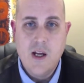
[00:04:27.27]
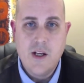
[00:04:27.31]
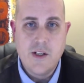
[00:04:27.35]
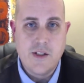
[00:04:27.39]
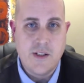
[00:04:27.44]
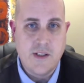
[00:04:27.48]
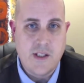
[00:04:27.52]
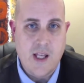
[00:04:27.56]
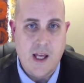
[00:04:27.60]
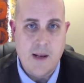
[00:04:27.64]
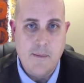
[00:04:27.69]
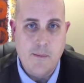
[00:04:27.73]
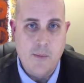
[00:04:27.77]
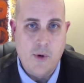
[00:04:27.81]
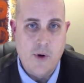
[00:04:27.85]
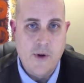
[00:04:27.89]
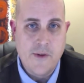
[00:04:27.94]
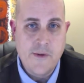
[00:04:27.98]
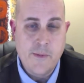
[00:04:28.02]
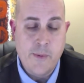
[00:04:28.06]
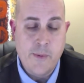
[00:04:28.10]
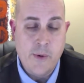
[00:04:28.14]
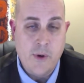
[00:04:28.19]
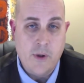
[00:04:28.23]
She's had
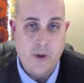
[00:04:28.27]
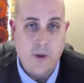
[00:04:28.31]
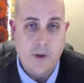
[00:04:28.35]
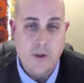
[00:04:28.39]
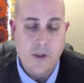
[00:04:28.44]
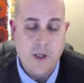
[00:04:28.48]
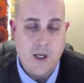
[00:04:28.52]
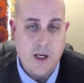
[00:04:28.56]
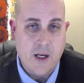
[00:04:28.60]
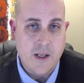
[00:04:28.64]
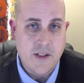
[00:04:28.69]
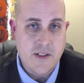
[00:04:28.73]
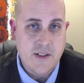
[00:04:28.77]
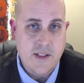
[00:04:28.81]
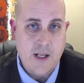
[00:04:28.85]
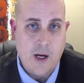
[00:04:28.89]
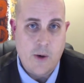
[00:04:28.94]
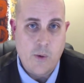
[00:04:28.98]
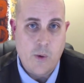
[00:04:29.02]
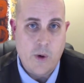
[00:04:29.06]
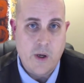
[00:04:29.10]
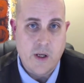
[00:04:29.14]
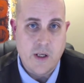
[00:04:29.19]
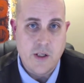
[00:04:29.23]
multiple
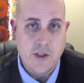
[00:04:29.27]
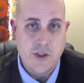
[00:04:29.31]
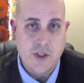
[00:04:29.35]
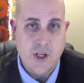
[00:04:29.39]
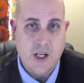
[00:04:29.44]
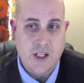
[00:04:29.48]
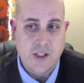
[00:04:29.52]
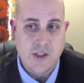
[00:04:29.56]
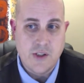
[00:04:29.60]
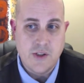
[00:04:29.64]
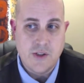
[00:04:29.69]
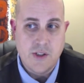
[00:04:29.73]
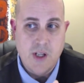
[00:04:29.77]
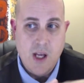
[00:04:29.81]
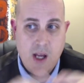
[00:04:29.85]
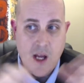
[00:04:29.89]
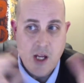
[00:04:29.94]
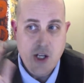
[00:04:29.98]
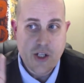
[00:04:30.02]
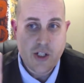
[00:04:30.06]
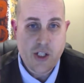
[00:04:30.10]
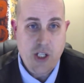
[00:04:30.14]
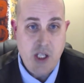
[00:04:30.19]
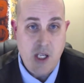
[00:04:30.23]
steroid injections.
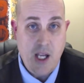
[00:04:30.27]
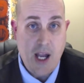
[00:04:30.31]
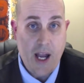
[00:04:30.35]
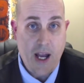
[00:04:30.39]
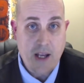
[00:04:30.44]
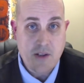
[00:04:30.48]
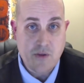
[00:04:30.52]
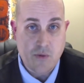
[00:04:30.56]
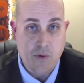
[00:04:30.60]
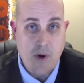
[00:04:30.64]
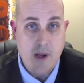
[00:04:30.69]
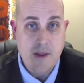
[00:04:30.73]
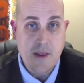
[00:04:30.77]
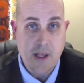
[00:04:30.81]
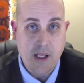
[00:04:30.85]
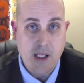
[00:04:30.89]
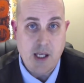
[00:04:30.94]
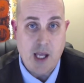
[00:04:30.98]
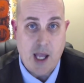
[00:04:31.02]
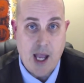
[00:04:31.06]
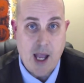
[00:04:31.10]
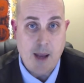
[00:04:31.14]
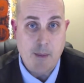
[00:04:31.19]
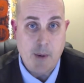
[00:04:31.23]
She has run the
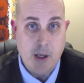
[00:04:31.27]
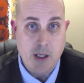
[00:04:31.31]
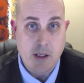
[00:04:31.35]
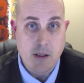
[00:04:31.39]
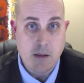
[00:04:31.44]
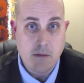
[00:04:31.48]
gamut.